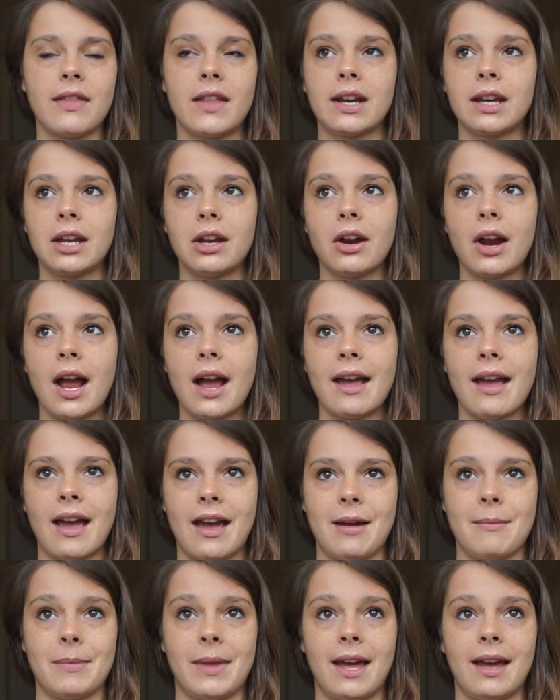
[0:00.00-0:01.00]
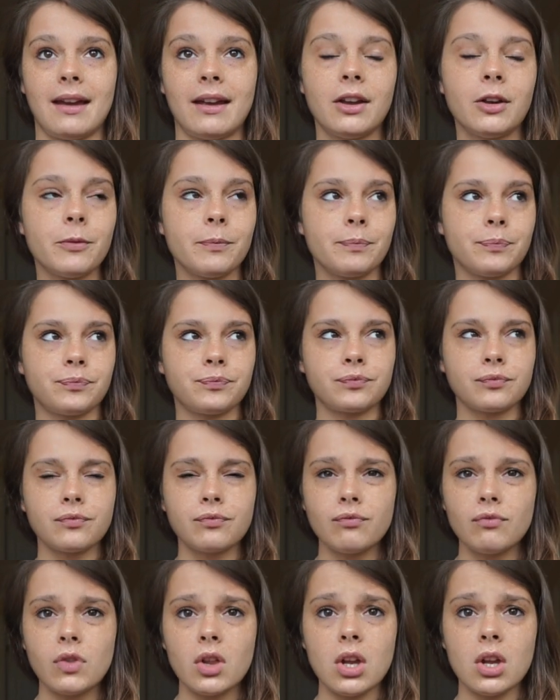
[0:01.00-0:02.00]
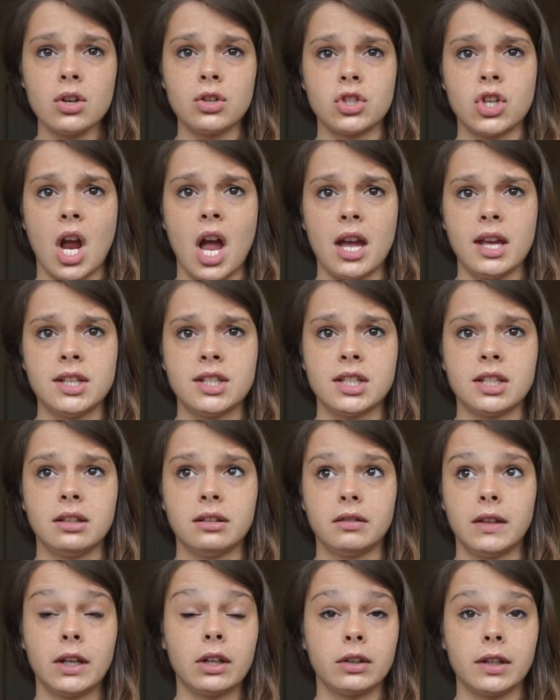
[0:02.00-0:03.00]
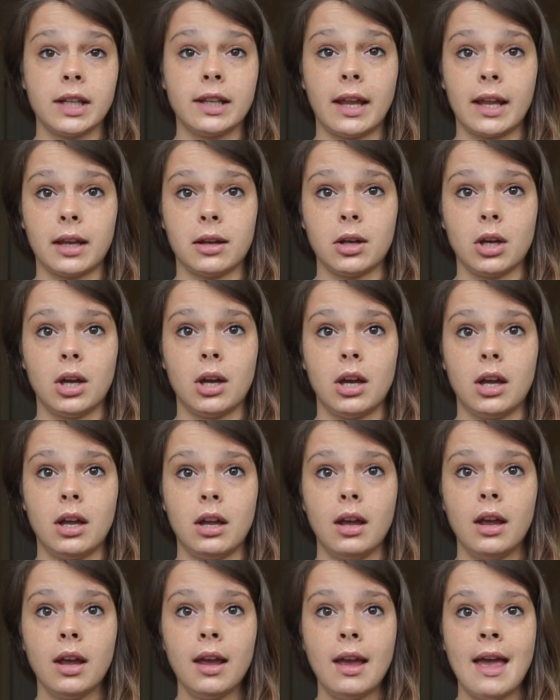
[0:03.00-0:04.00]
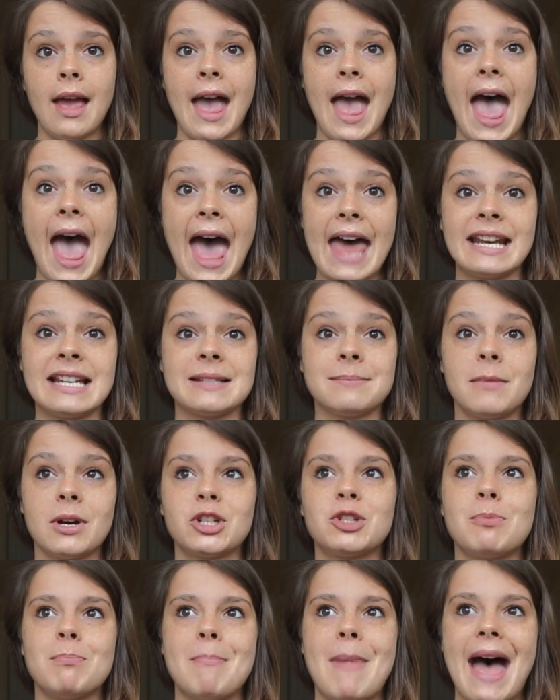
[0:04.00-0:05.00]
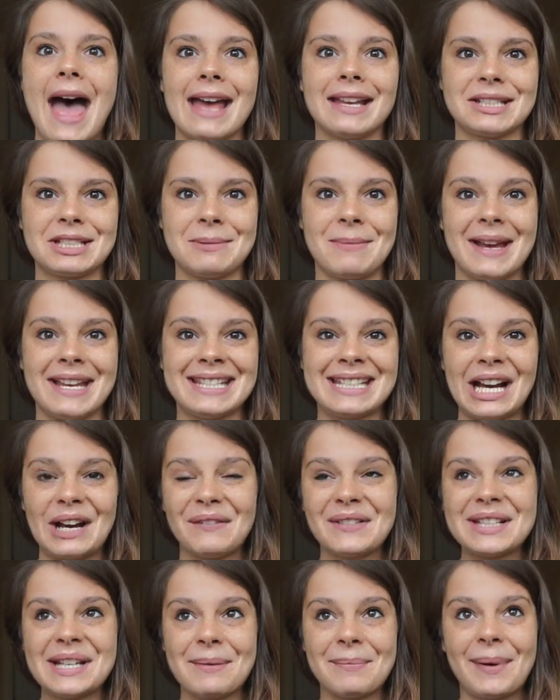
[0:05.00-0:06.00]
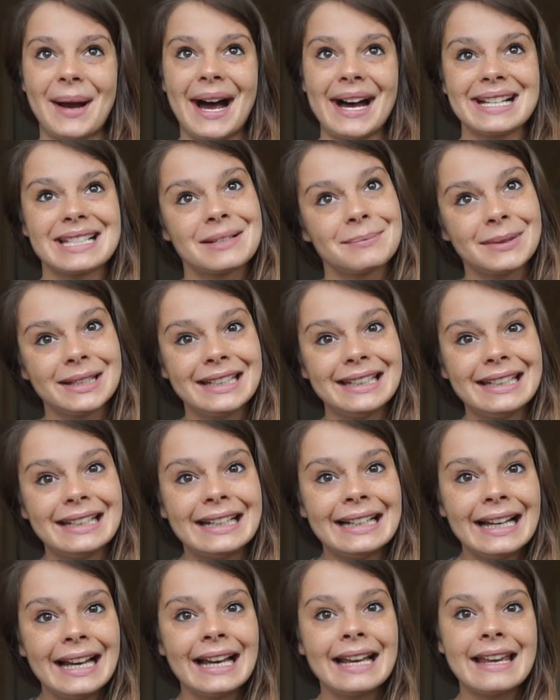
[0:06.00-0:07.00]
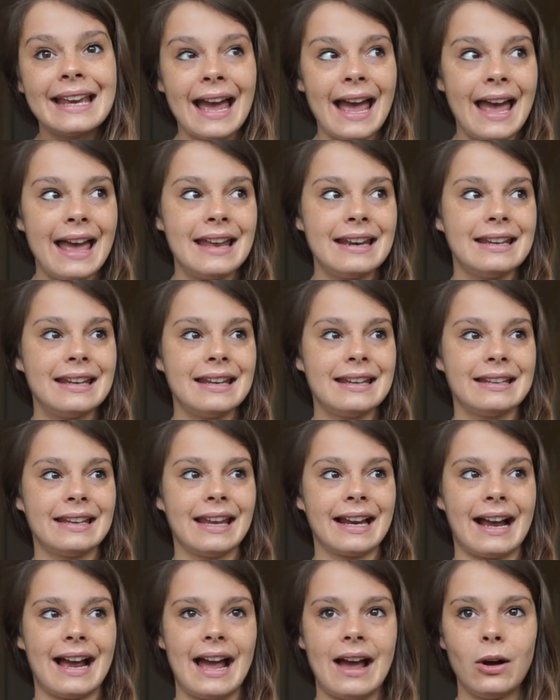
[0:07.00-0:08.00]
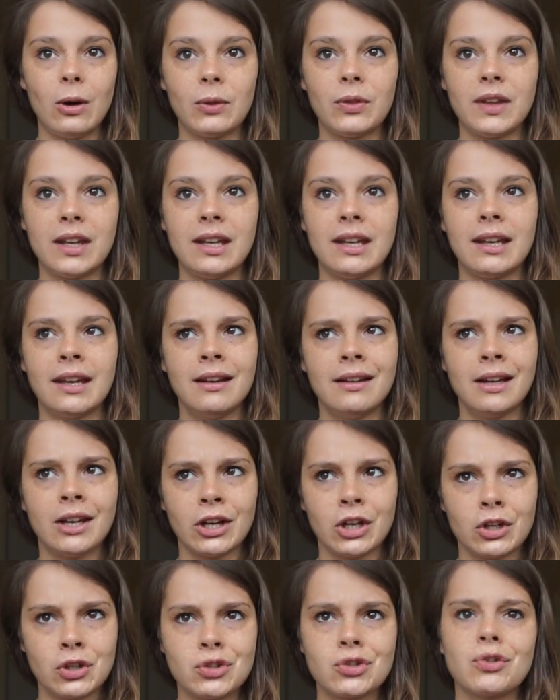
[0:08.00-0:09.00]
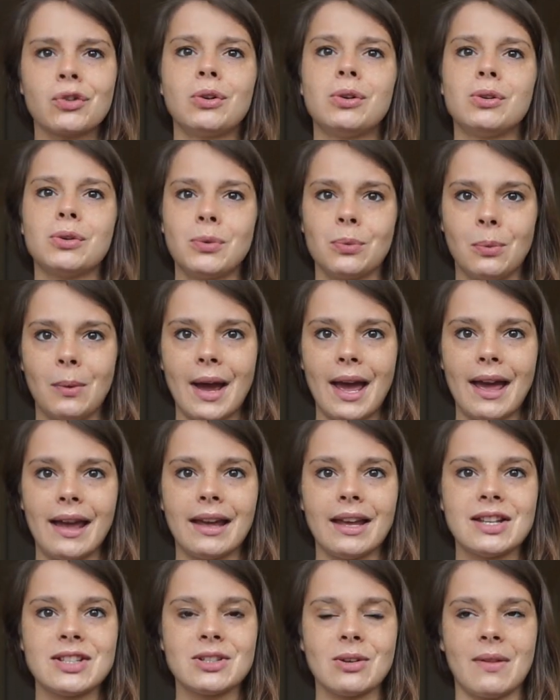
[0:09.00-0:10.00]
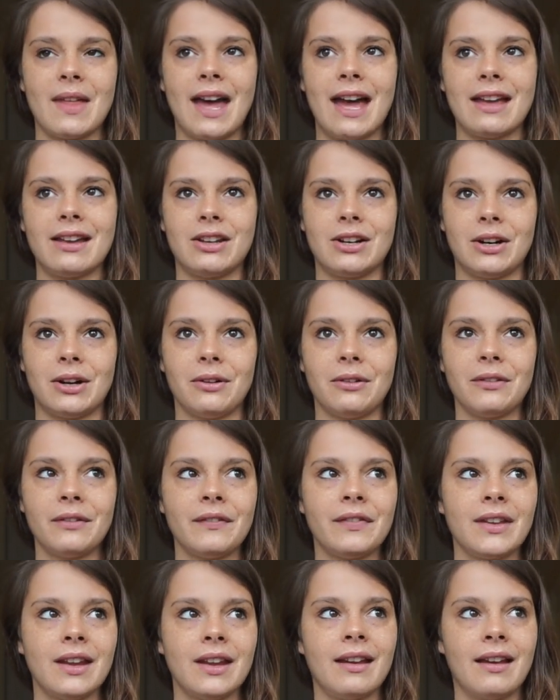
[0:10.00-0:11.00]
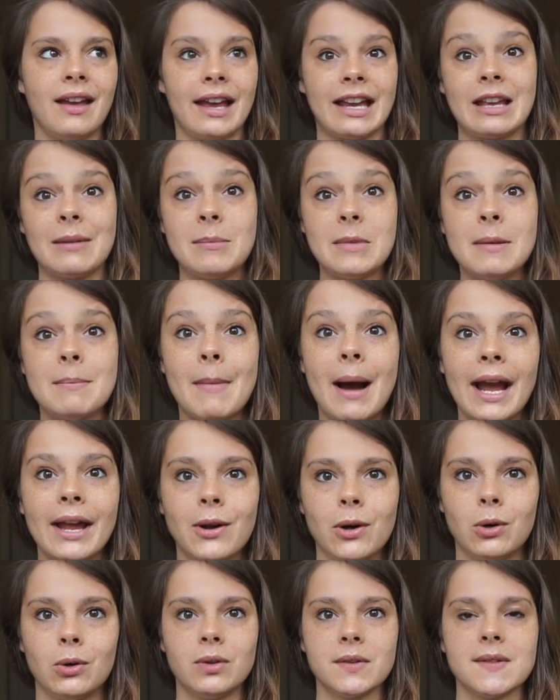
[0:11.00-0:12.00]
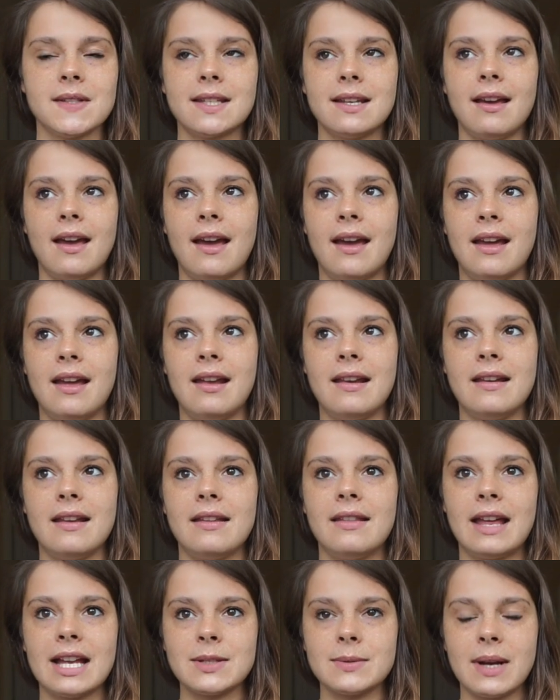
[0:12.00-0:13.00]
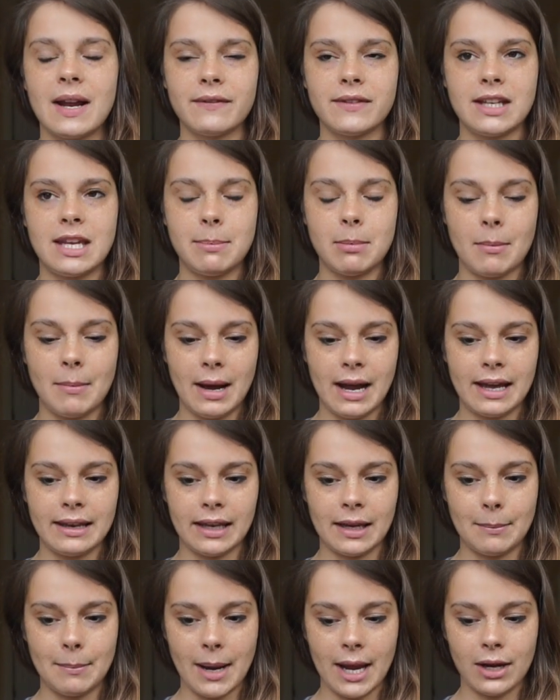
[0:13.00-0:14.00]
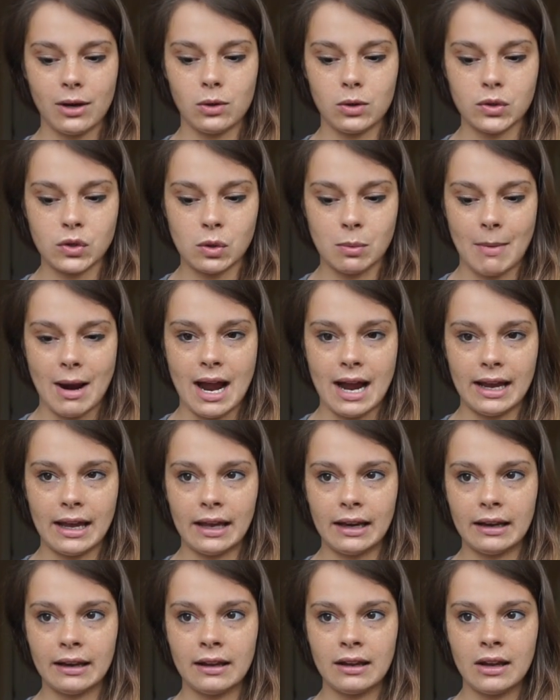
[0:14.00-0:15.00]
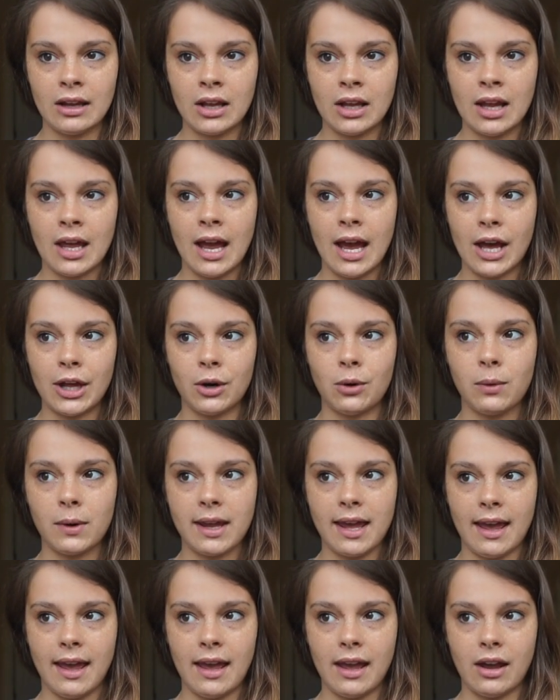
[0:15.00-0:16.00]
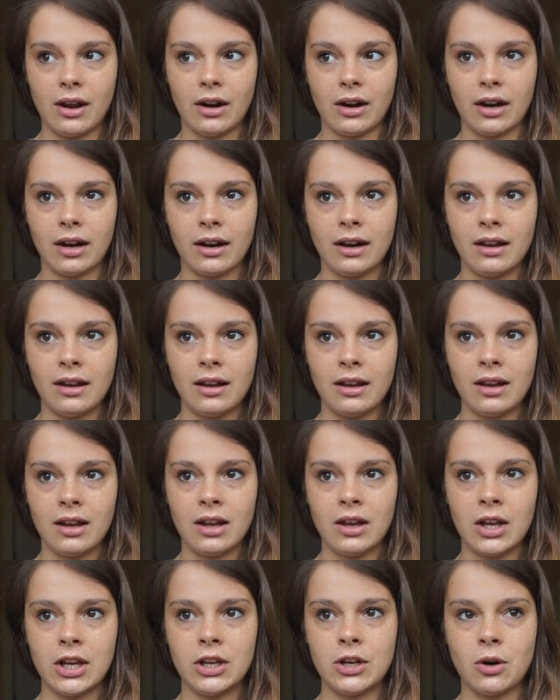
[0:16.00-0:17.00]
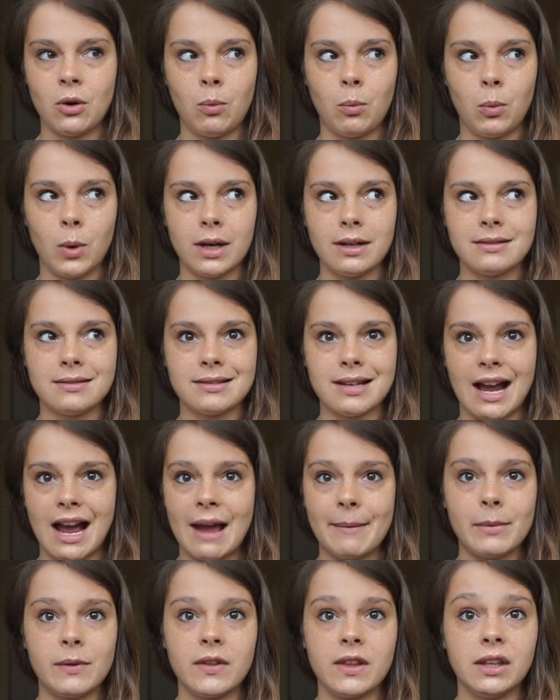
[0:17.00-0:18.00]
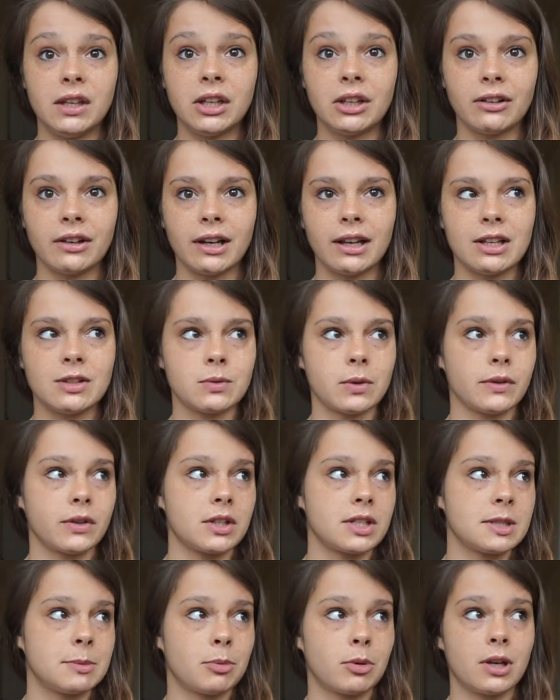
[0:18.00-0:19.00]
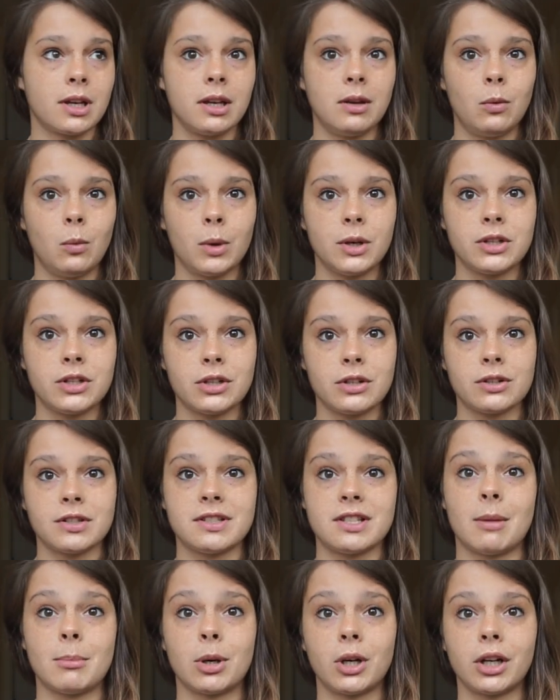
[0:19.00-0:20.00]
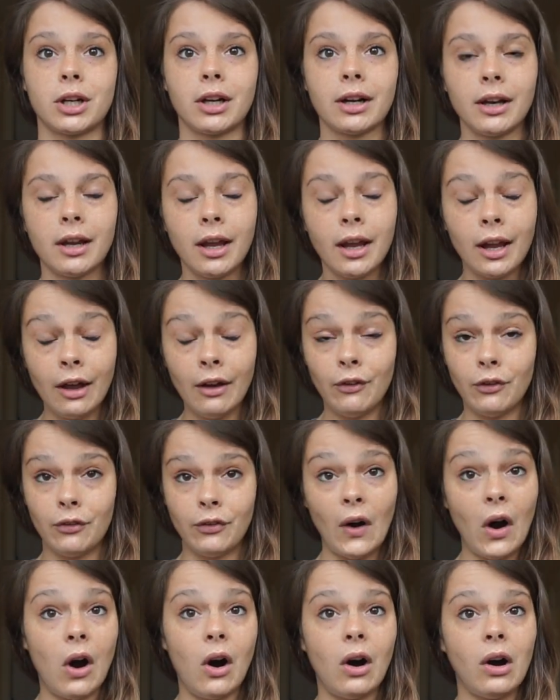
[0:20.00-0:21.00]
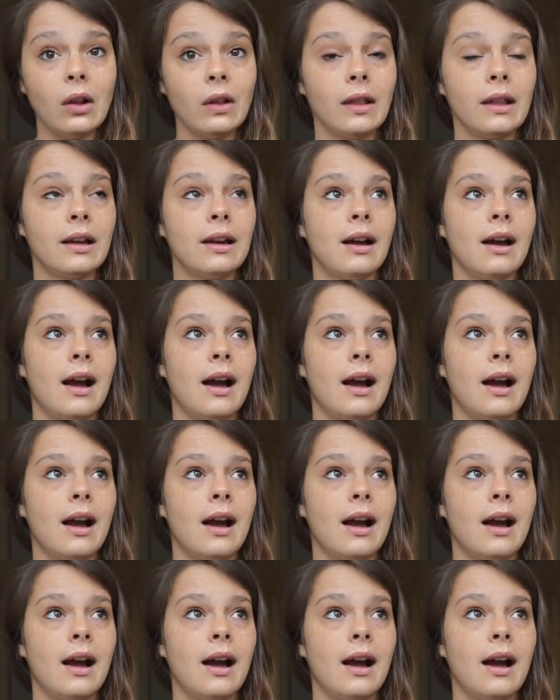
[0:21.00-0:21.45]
And then here I am like trying to literally like add as much mass to myself as I possibly can in like a healthy, controlled way, so that, you know, I can meet my goals. And that's what I have to keep in mind. Like, my goals are mine. I don't care, you know, what time of the year it is, whether it's spring, winter, summer, fall.